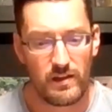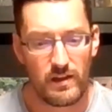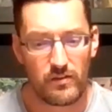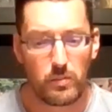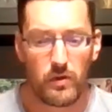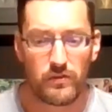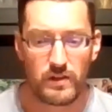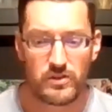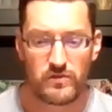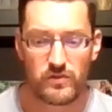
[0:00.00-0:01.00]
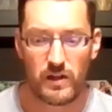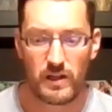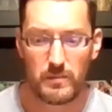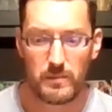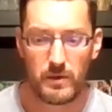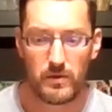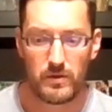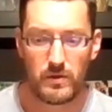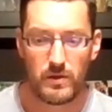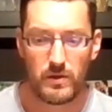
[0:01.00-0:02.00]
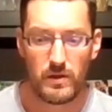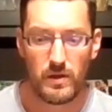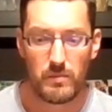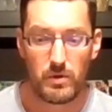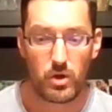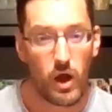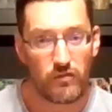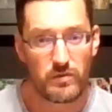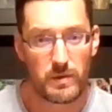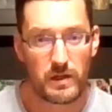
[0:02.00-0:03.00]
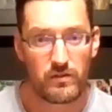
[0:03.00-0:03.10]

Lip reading: And so Paul's not just talking about a coffee mug.